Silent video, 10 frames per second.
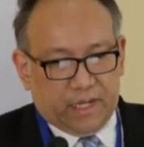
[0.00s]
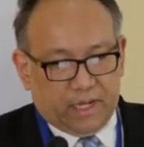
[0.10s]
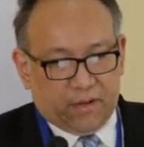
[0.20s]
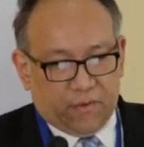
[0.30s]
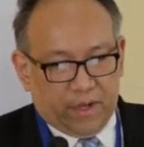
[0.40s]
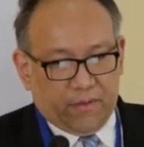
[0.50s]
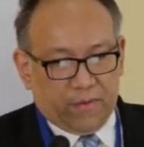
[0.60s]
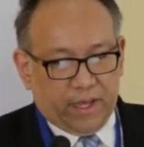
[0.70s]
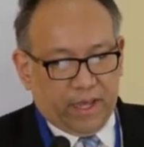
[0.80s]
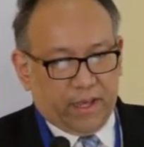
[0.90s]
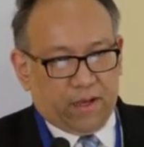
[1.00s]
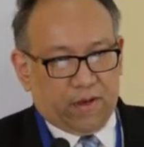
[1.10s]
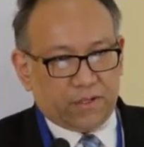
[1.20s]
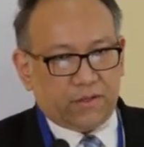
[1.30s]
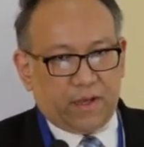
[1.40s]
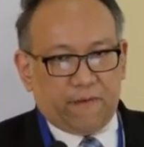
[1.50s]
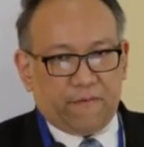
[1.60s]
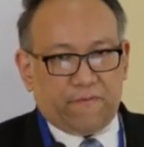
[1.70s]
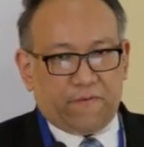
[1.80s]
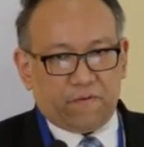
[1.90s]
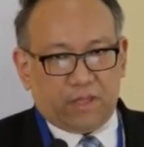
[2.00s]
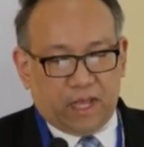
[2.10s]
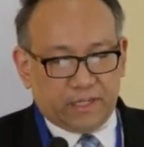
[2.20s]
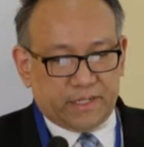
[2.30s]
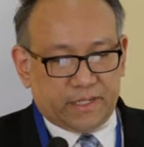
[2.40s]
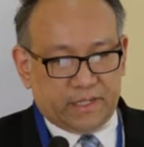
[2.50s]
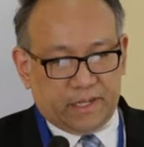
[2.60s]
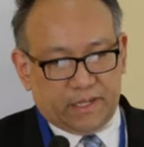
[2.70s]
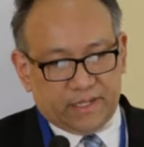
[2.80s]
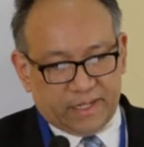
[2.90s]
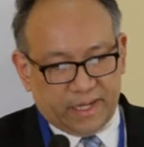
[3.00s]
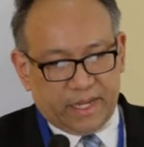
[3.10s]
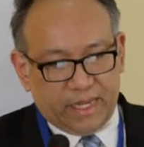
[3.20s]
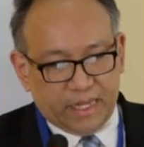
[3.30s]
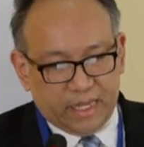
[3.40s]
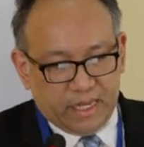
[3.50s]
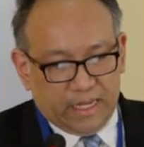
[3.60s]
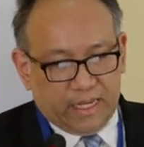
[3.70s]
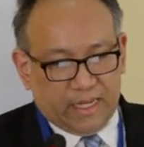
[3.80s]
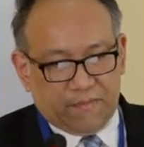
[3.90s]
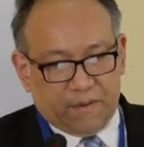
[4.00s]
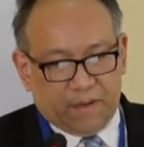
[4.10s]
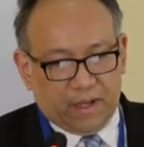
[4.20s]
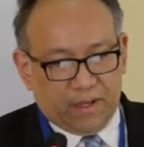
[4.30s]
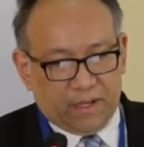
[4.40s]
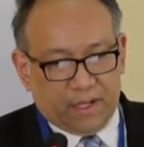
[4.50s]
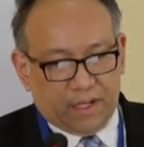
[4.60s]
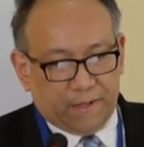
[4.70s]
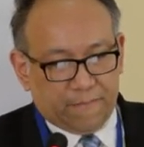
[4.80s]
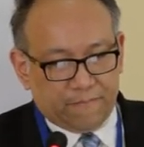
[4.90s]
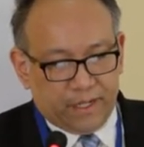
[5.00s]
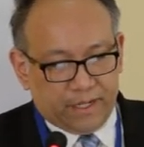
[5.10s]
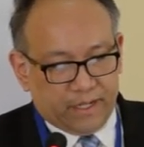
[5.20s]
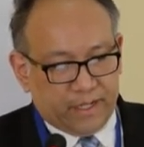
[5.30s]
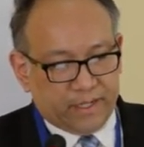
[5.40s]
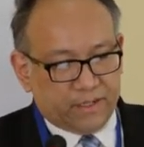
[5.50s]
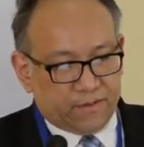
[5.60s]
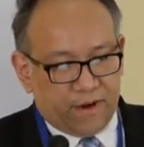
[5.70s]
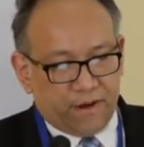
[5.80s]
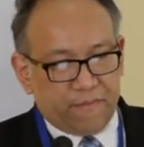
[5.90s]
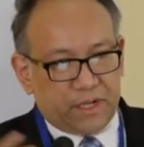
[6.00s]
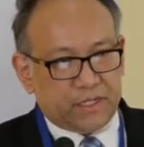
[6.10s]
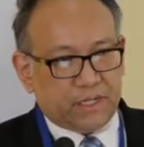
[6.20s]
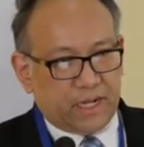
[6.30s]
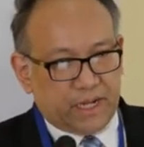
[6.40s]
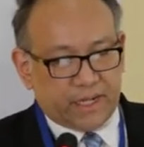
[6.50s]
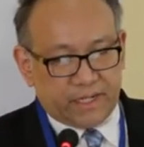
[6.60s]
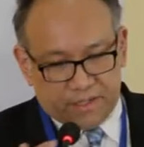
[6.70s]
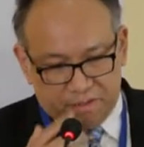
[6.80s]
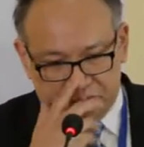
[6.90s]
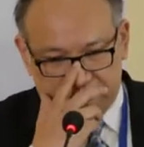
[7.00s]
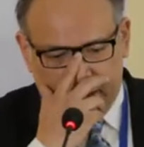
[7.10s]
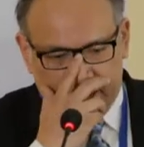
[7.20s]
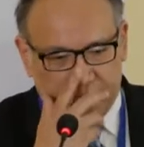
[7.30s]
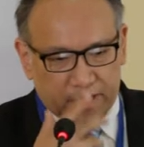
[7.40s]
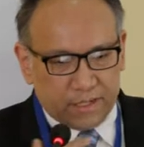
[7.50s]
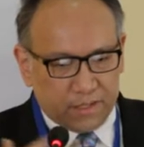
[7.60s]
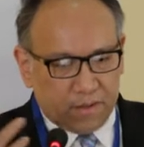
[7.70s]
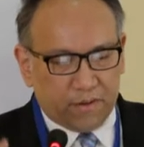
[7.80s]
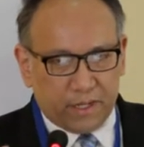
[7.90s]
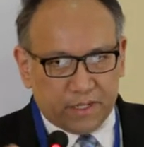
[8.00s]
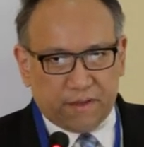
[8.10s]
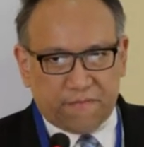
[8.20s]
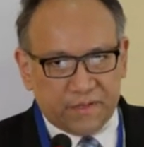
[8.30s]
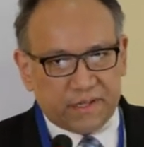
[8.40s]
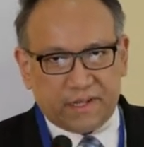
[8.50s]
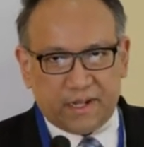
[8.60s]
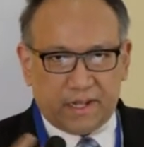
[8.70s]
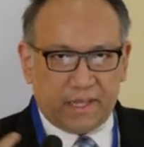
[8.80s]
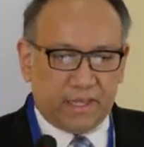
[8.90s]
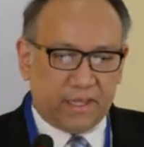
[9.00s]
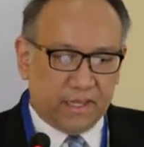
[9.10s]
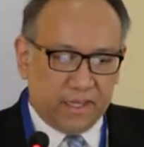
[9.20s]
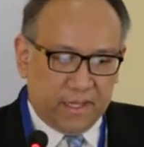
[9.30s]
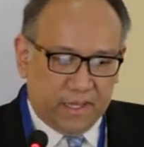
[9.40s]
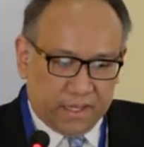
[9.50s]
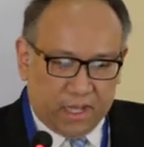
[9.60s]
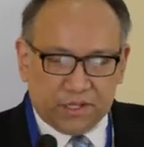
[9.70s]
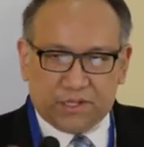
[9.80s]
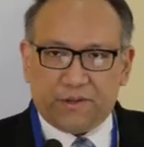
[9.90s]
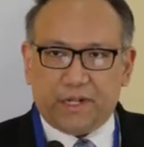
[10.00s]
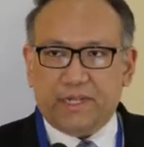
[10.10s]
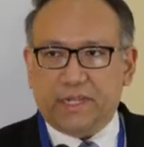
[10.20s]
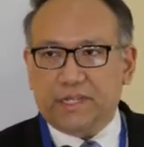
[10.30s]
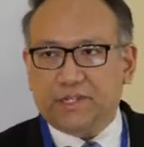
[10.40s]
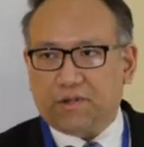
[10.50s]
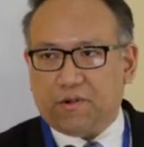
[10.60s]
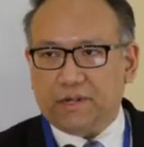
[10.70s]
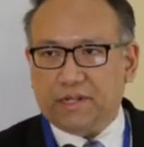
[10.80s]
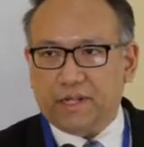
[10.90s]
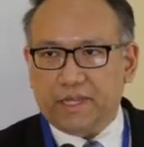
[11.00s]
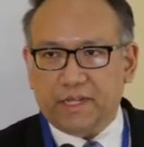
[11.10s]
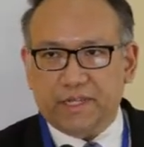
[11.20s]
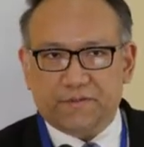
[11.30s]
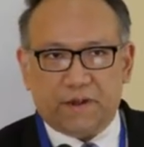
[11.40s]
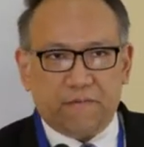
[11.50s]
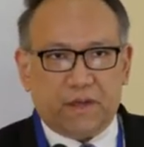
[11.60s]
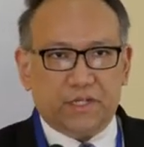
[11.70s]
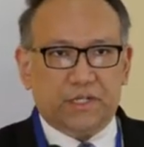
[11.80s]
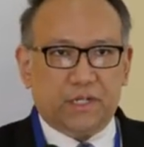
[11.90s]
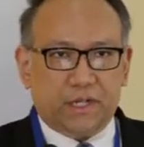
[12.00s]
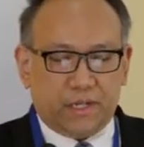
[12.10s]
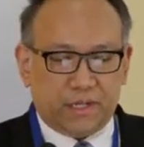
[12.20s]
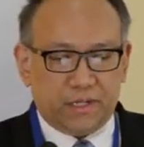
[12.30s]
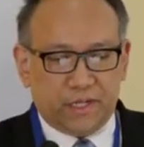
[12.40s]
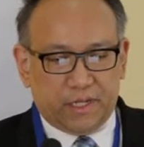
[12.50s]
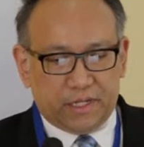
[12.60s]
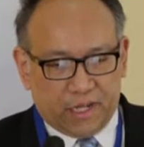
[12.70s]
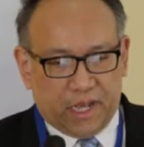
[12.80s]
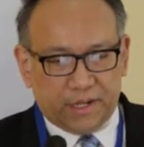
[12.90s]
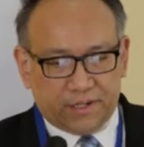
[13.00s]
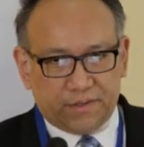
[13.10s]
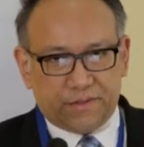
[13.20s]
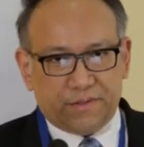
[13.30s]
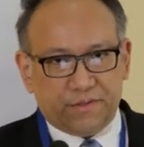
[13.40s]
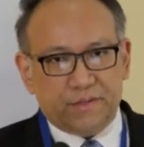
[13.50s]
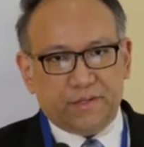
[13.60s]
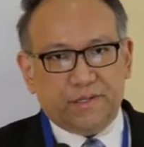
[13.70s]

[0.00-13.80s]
where we also have a fourth largest city in Myanmar. It is very much connected to Thailand, so it's physically, culturally, and historically, it is very much tied to